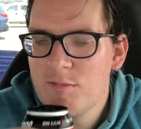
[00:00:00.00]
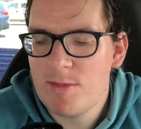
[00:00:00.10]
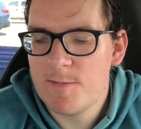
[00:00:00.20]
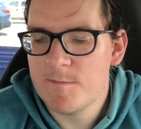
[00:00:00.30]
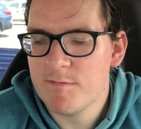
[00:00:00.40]

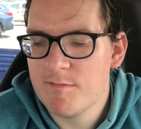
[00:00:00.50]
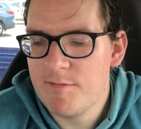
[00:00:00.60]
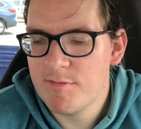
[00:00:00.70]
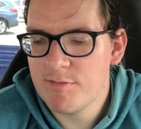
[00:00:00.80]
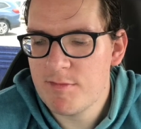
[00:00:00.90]

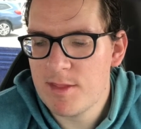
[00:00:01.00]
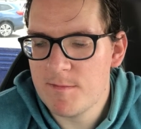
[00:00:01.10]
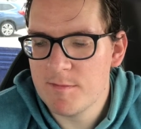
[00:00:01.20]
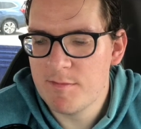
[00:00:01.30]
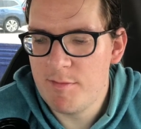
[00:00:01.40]

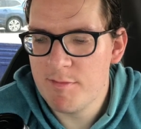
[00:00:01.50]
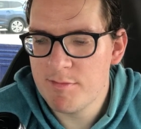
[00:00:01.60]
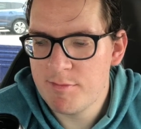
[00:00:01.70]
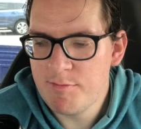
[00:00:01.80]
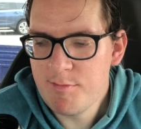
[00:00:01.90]

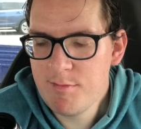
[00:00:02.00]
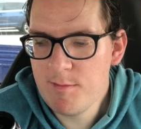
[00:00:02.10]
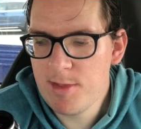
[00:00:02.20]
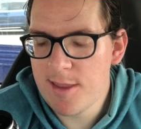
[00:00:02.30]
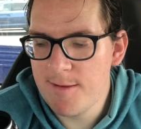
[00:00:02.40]

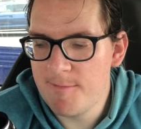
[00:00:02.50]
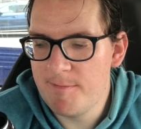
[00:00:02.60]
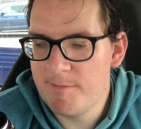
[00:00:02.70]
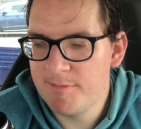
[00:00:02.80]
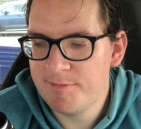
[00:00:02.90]

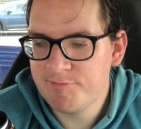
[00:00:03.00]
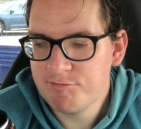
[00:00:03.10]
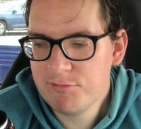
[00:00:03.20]
(silence)